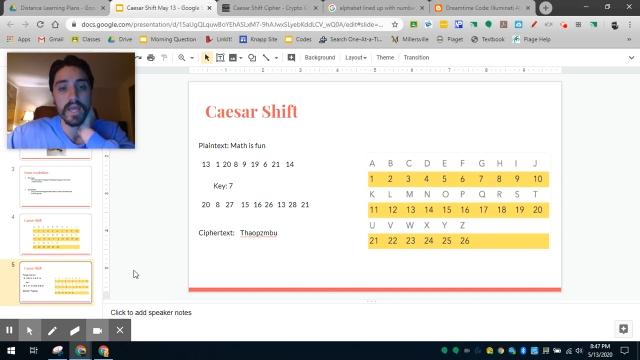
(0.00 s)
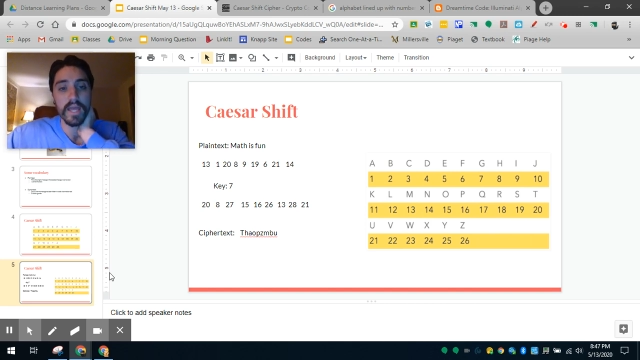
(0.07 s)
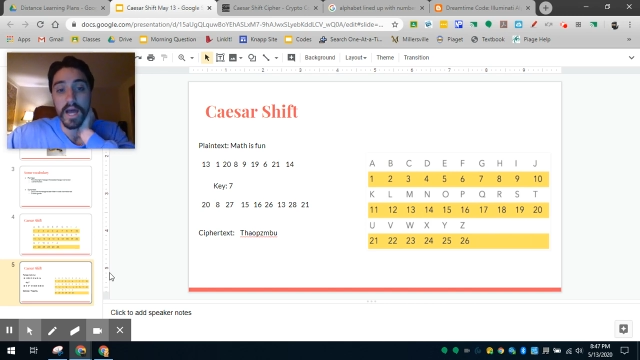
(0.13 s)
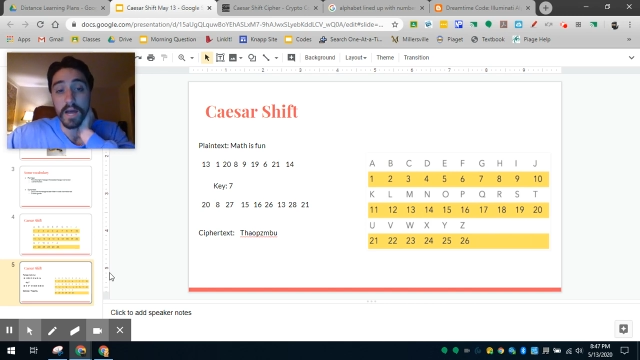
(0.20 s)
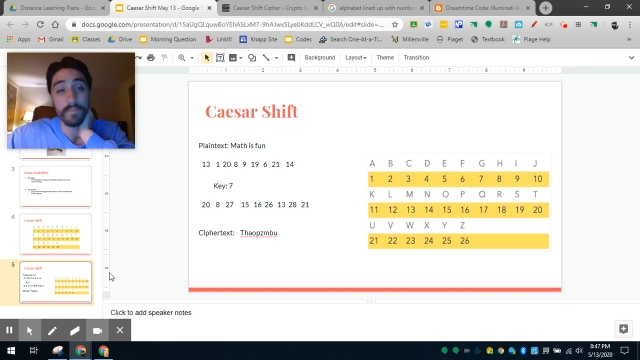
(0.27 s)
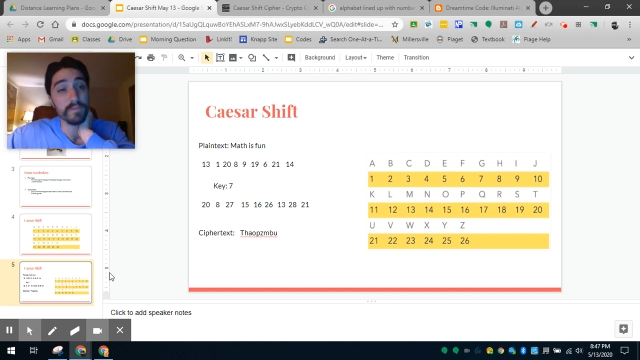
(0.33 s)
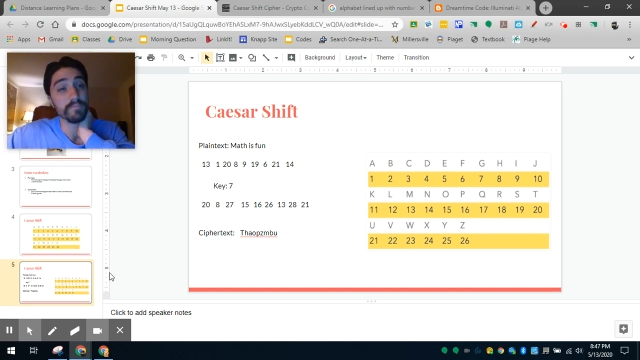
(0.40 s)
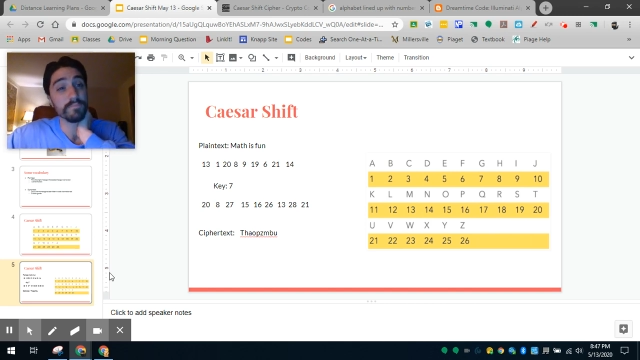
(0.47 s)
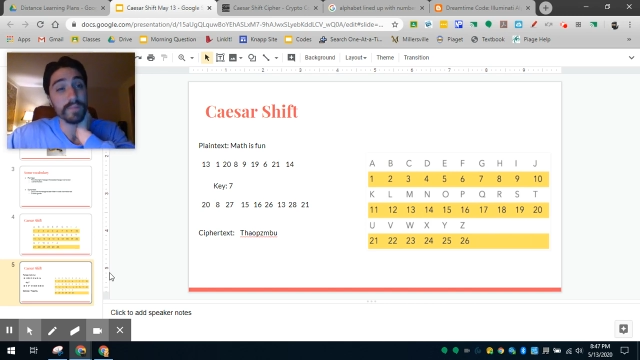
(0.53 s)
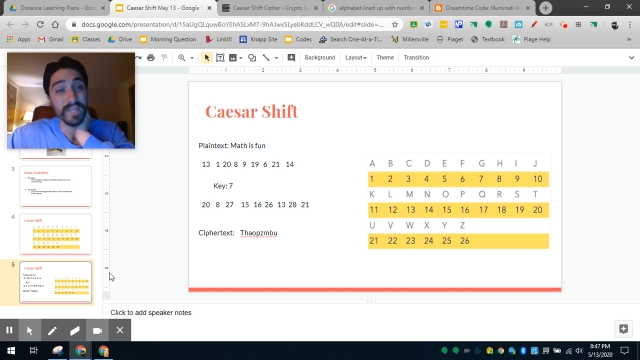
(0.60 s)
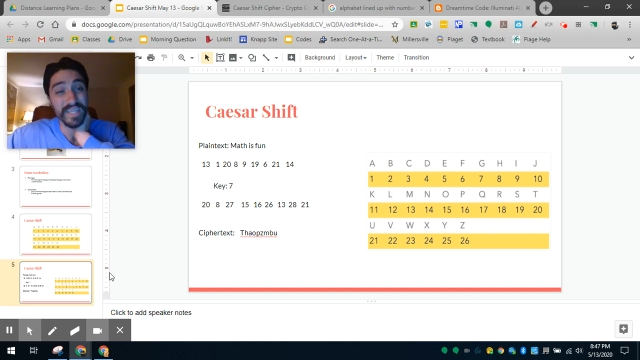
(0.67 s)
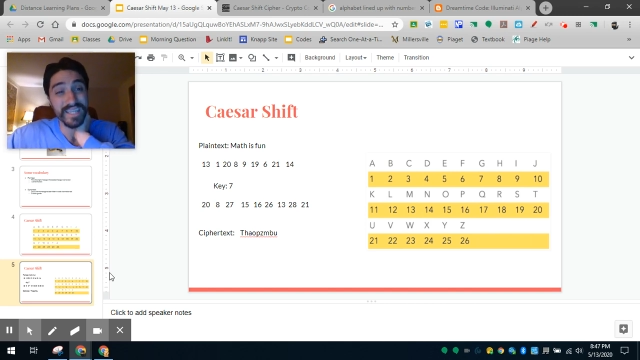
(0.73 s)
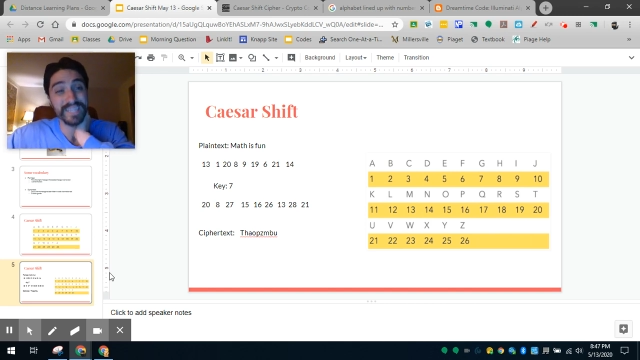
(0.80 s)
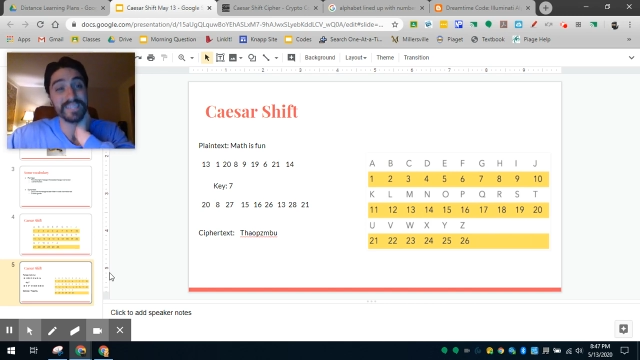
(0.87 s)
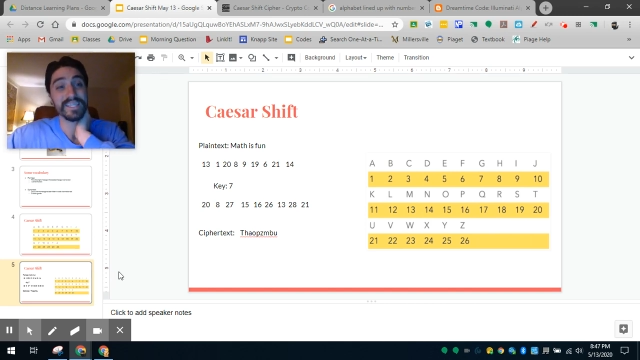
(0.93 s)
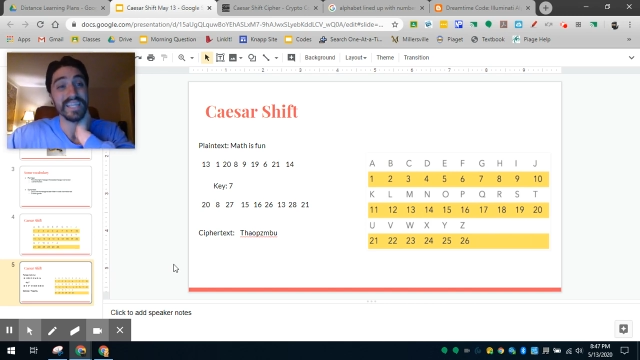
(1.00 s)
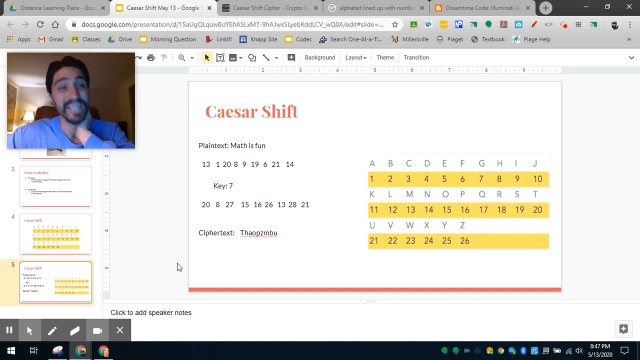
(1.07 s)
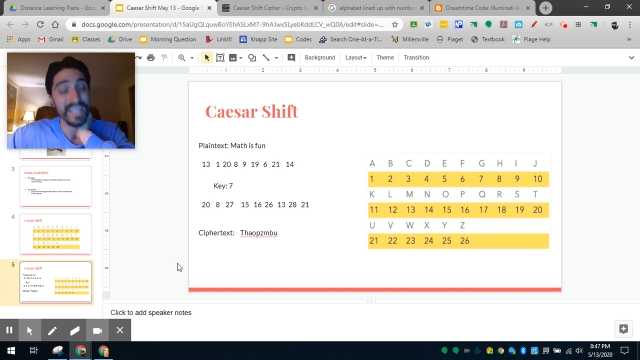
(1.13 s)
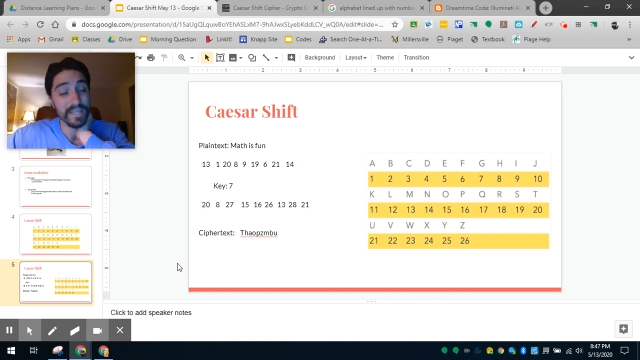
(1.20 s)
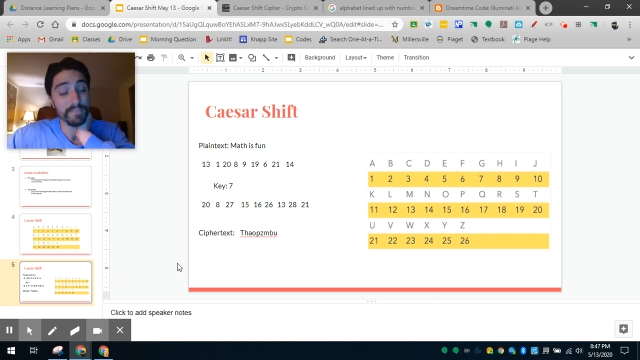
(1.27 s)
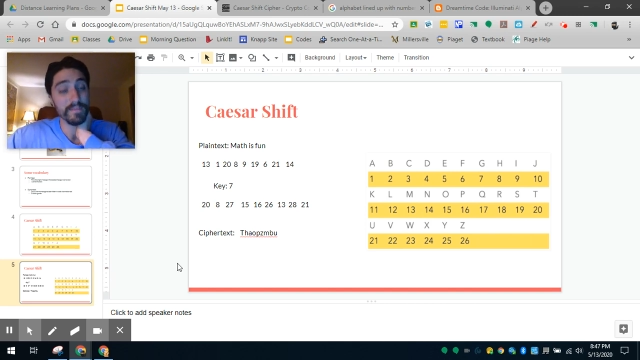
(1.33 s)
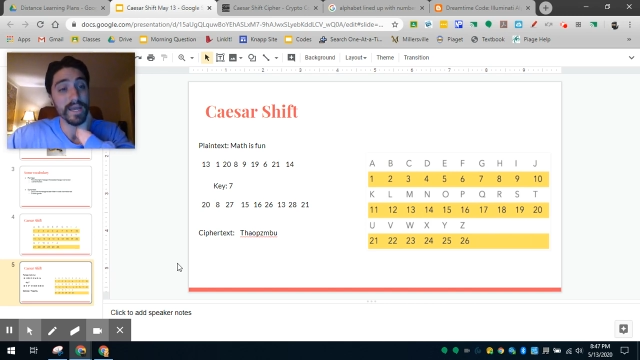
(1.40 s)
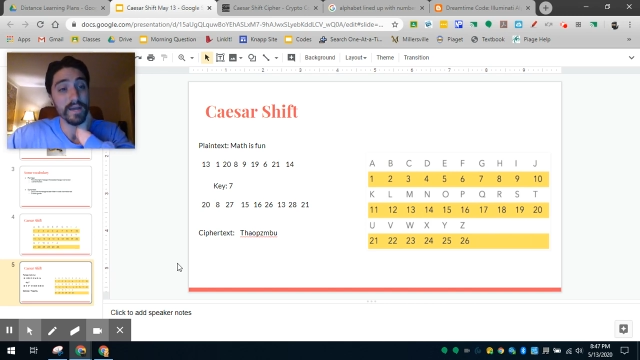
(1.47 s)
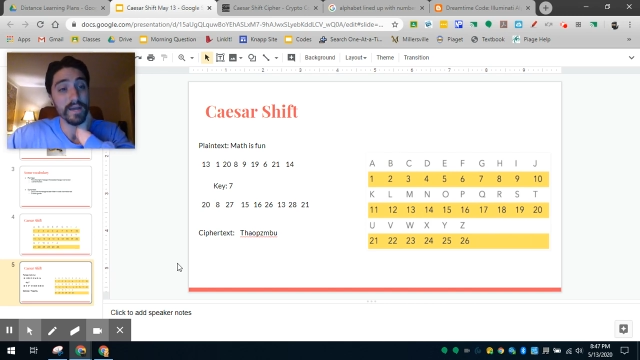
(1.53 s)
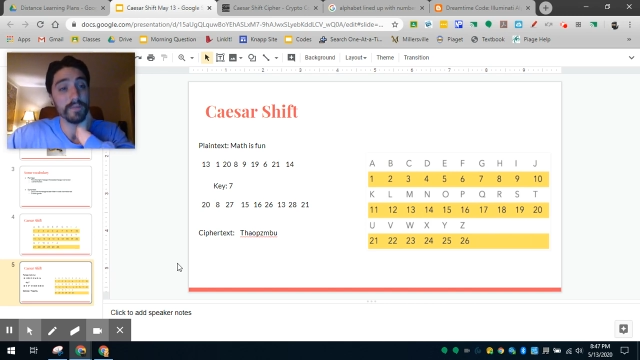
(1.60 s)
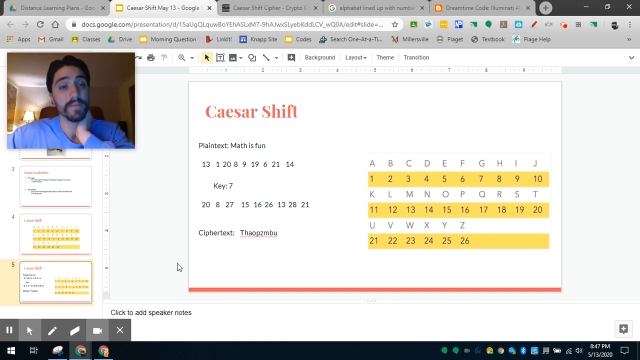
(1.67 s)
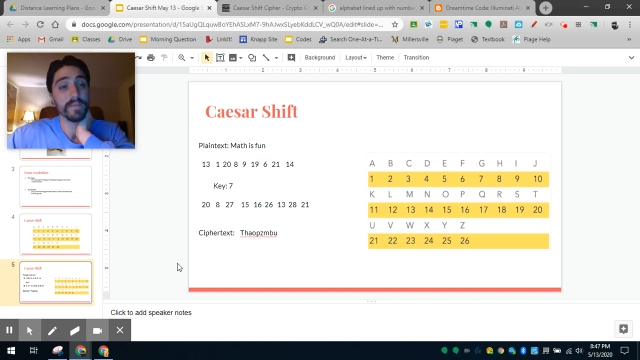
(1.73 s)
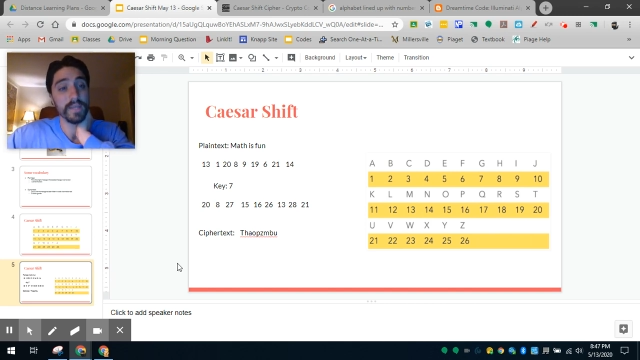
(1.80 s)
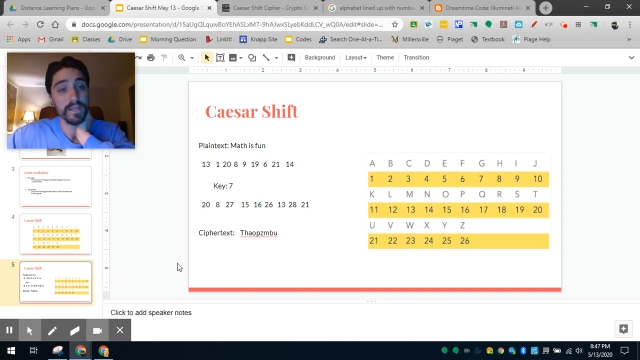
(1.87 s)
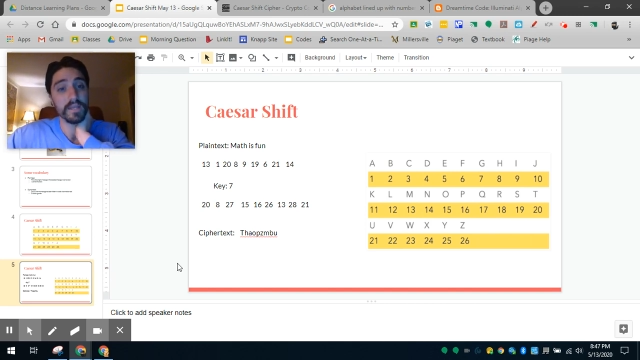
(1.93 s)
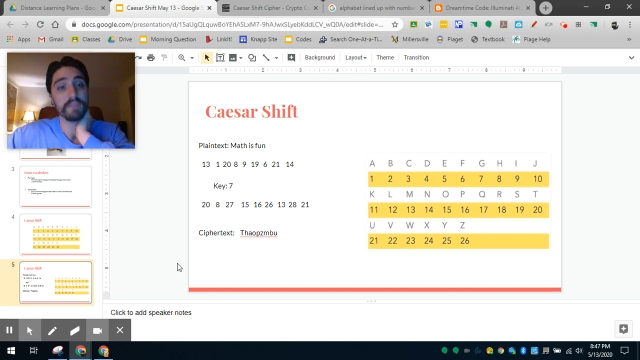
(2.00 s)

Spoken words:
And please email me